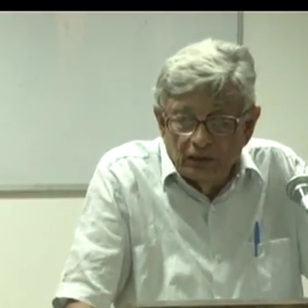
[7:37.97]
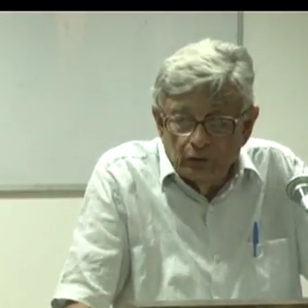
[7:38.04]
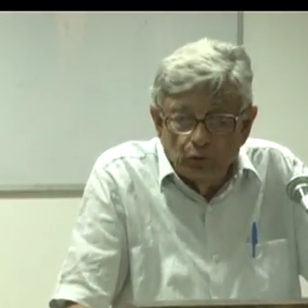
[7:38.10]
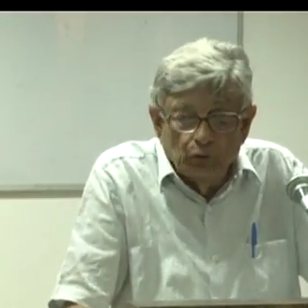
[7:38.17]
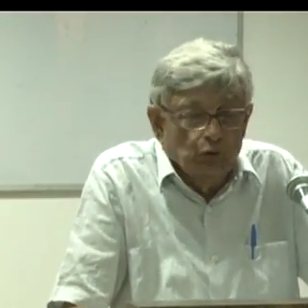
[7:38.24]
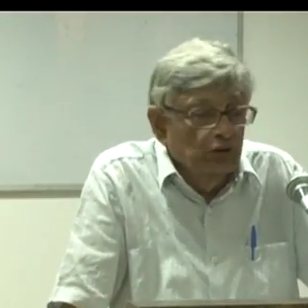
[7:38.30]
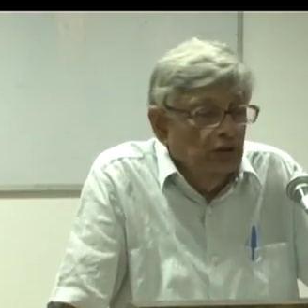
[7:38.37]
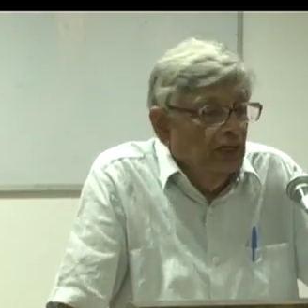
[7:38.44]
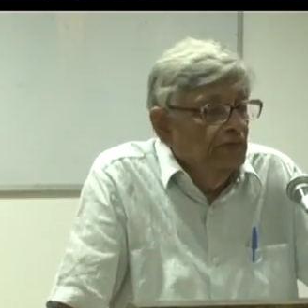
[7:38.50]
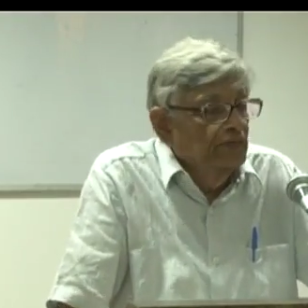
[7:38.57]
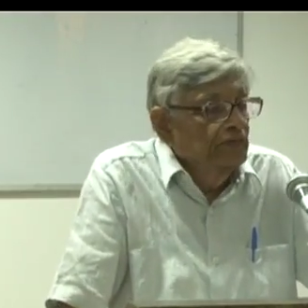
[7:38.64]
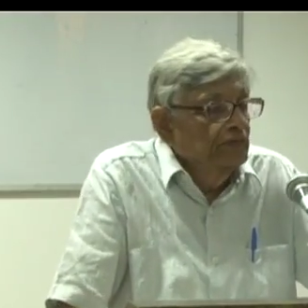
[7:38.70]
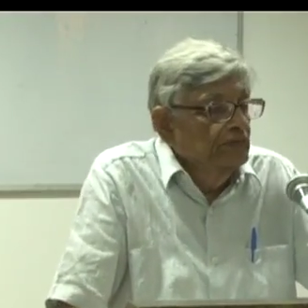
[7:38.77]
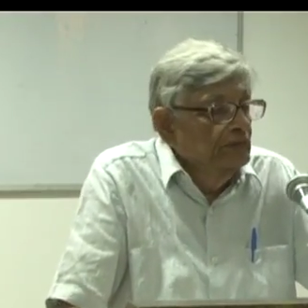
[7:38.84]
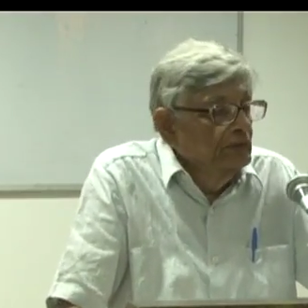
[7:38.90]
you
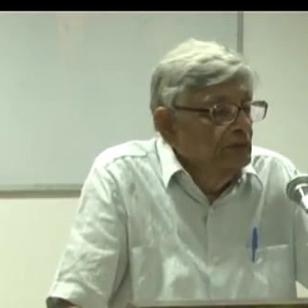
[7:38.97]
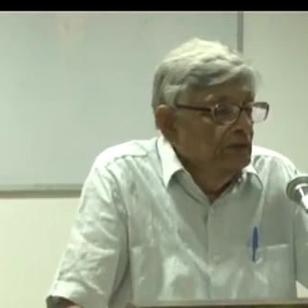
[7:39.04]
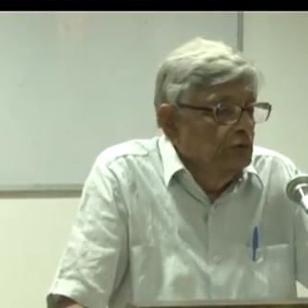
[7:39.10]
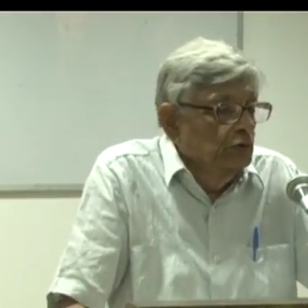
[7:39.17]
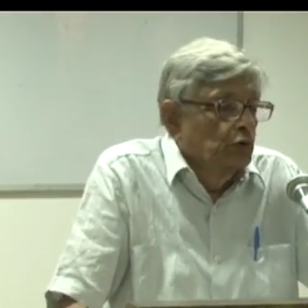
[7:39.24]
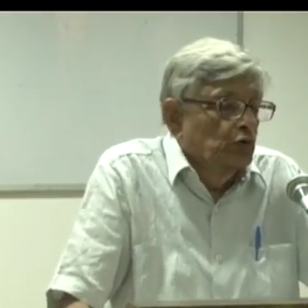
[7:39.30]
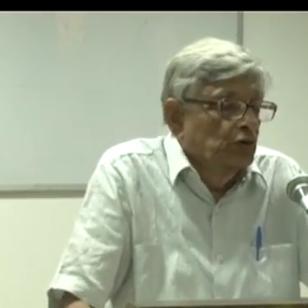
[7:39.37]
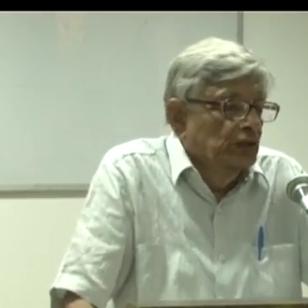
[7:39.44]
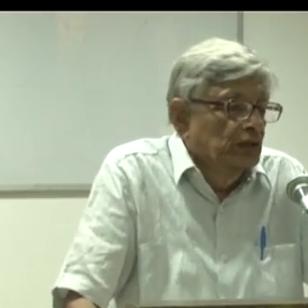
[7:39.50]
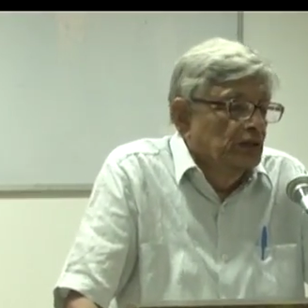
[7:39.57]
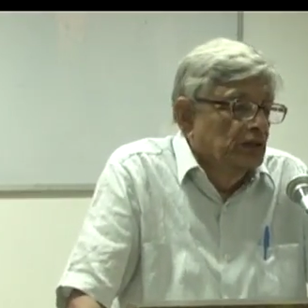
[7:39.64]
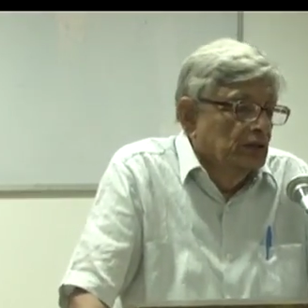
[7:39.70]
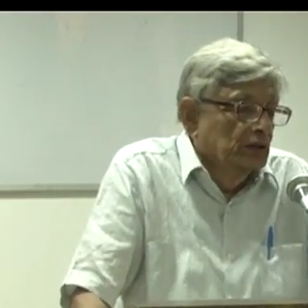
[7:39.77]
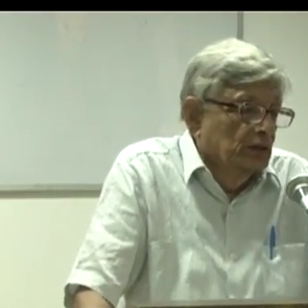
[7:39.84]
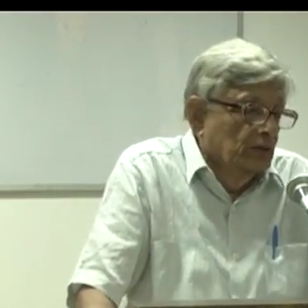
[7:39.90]
could
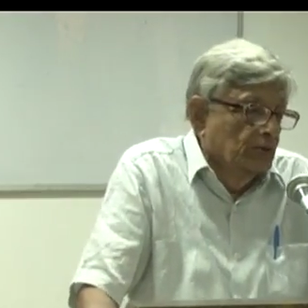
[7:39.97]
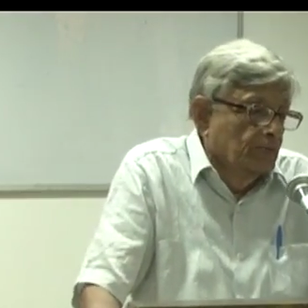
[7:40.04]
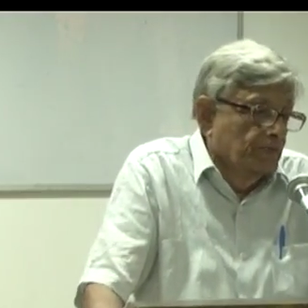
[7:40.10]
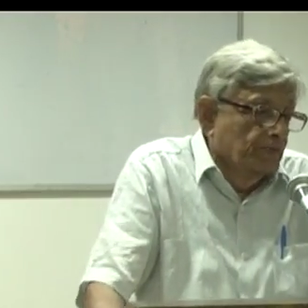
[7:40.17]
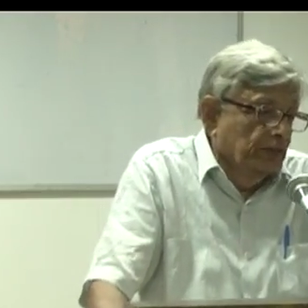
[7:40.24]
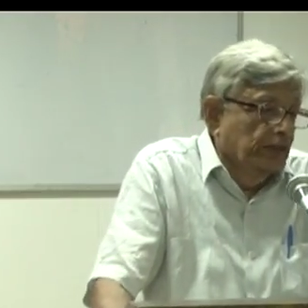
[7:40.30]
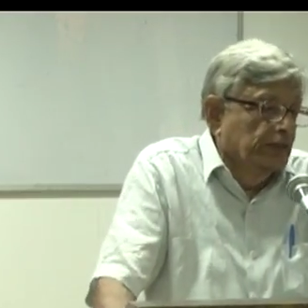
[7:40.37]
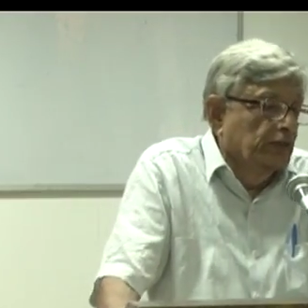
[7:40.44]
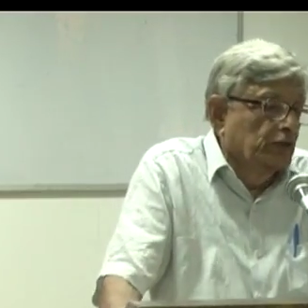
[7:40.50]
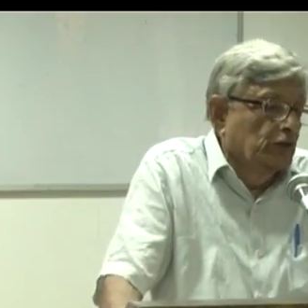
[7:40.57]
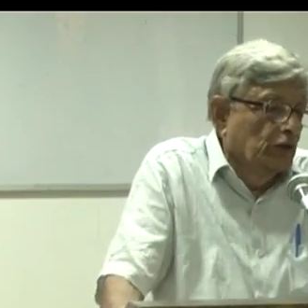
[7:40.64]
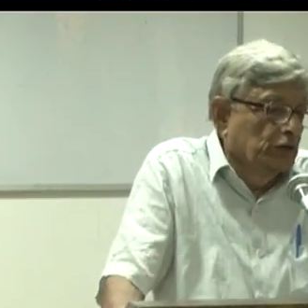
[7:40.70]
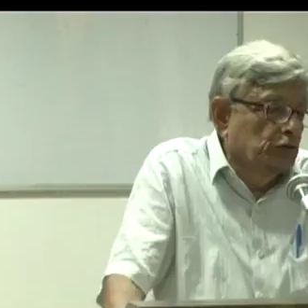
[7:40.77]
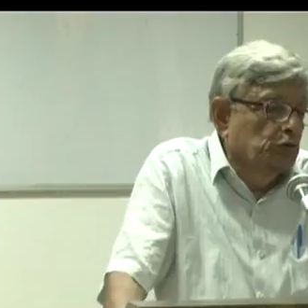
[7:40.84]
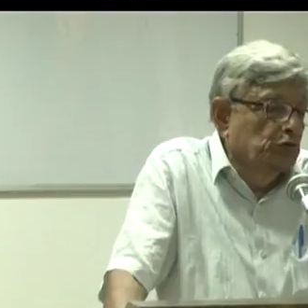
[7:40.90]
take
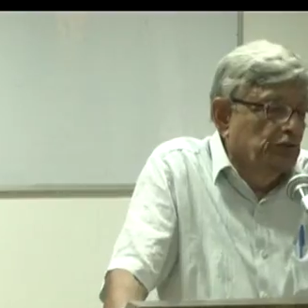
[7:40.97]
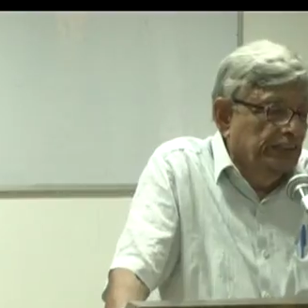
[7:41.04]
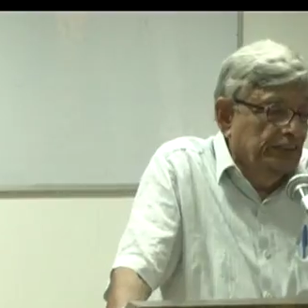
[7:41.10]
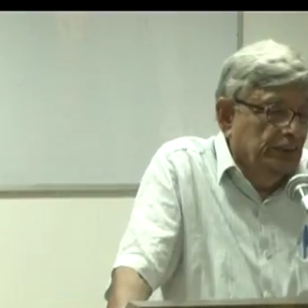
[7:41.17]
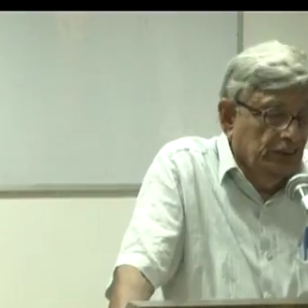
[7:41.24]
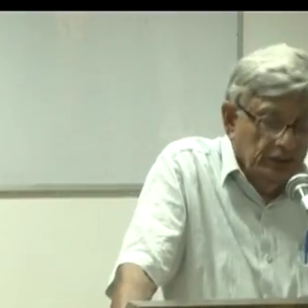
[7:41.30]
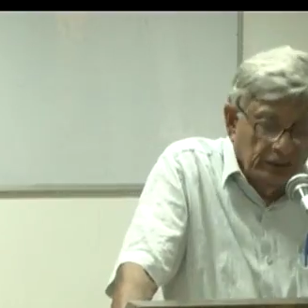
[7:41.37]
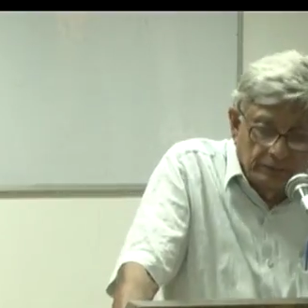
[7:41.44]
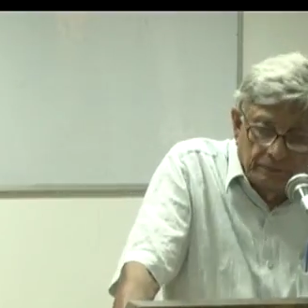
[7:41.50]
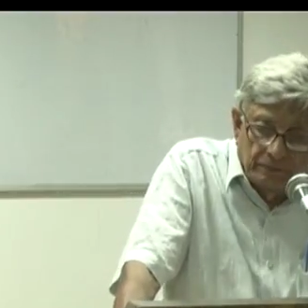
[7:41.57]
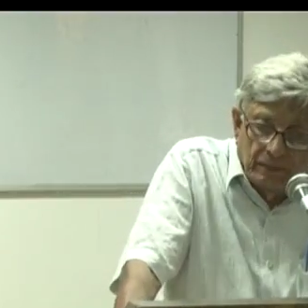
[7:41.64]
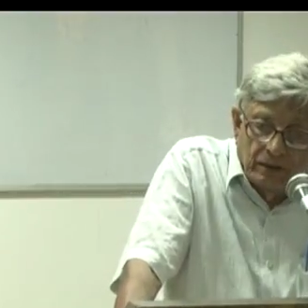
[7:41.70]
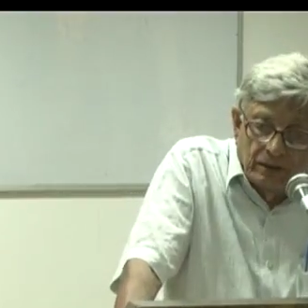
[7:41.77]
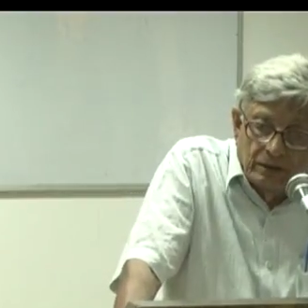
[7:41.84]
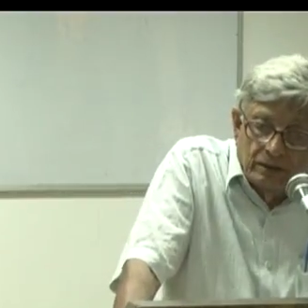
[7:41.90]
recourse to treachery.
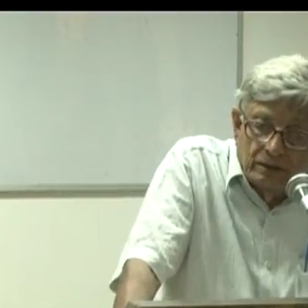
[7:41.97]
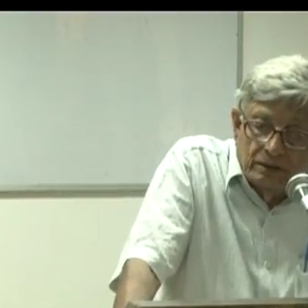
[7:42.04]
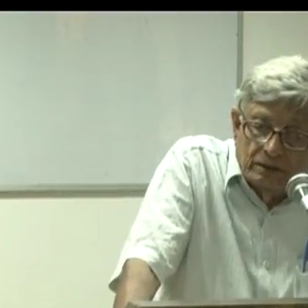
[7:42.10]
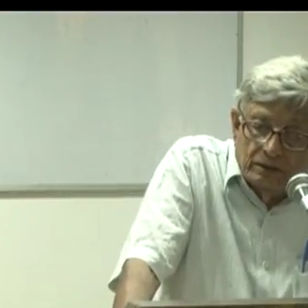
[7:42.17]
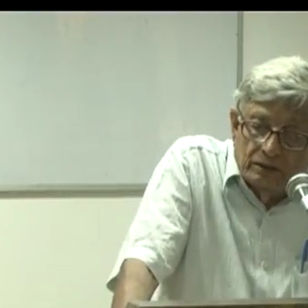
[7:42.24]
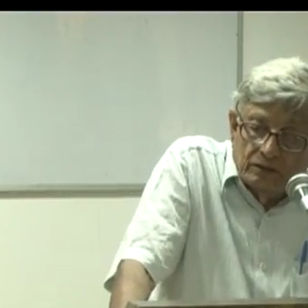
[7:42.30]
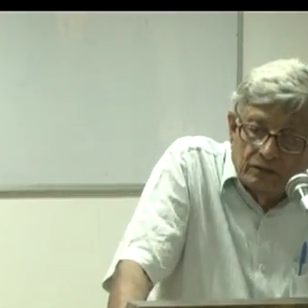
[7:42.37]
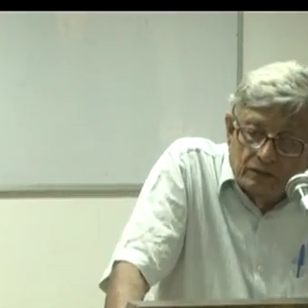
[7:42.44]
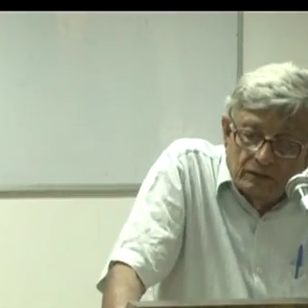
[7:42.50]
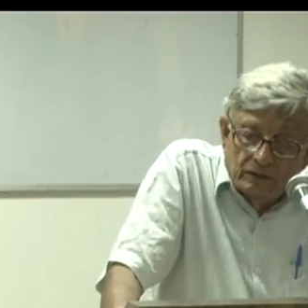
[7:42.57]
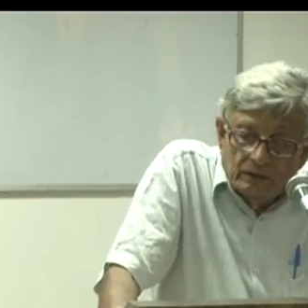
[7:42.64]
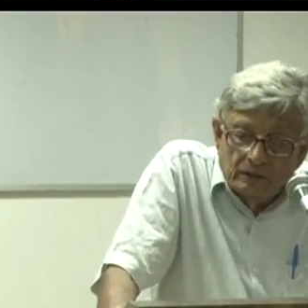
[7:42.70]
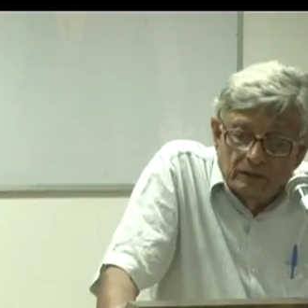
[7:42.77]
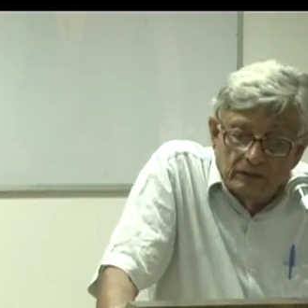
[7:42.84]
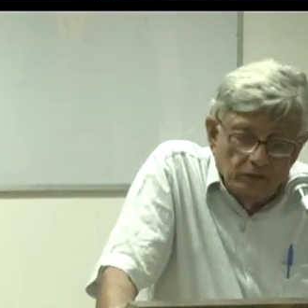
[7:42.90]

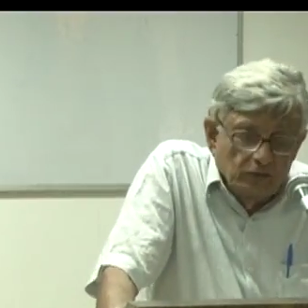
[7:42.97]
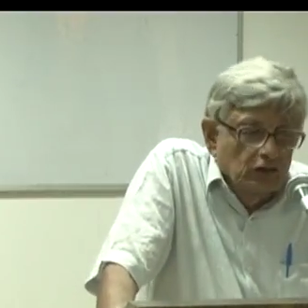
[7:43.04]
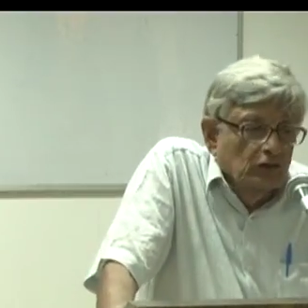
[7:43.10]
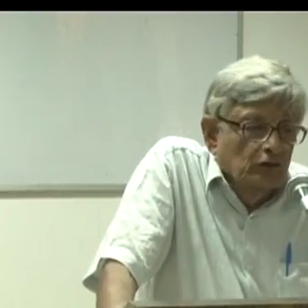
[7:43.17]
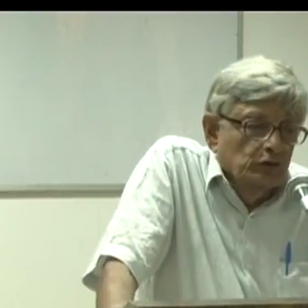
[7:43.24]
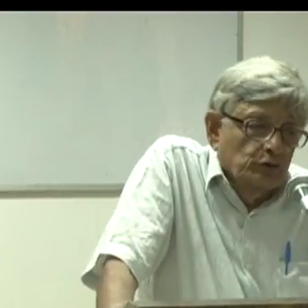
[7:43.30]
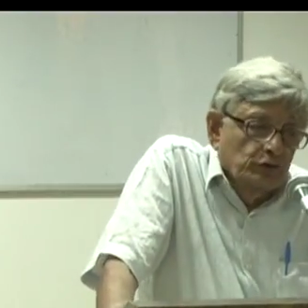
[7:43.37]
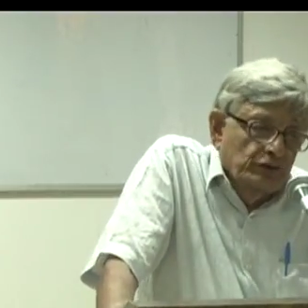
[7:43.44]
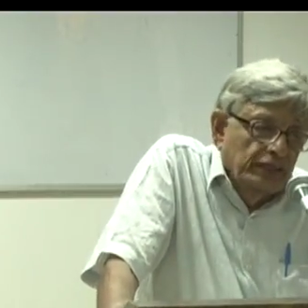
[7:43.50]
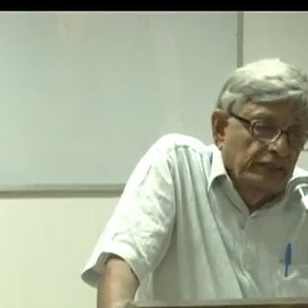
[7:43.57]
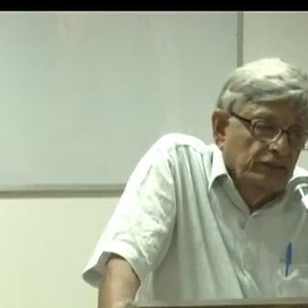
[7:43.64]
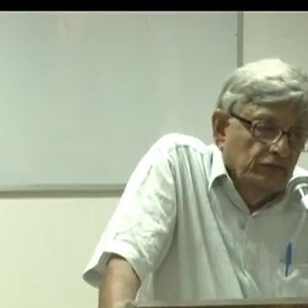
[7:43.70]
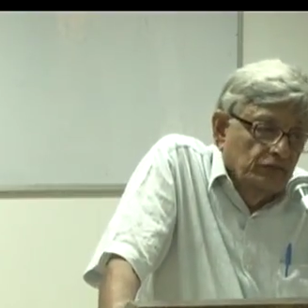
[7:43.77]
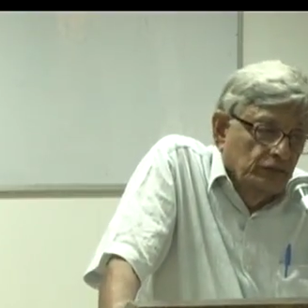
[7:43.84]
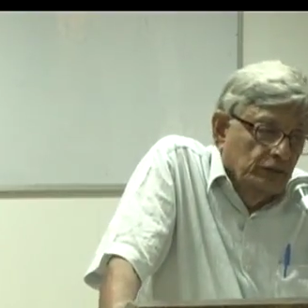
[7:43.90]
He was also
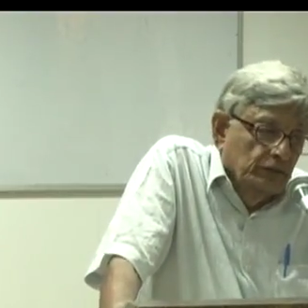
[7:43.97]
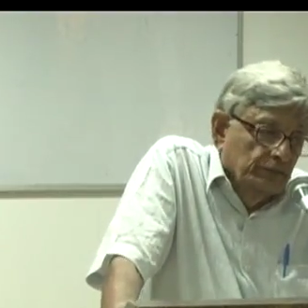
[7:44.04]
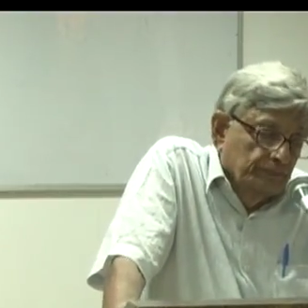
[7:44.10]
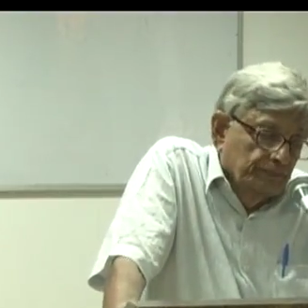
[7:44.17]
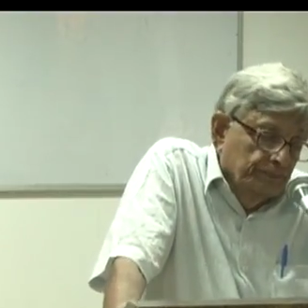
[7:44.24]
tried for it.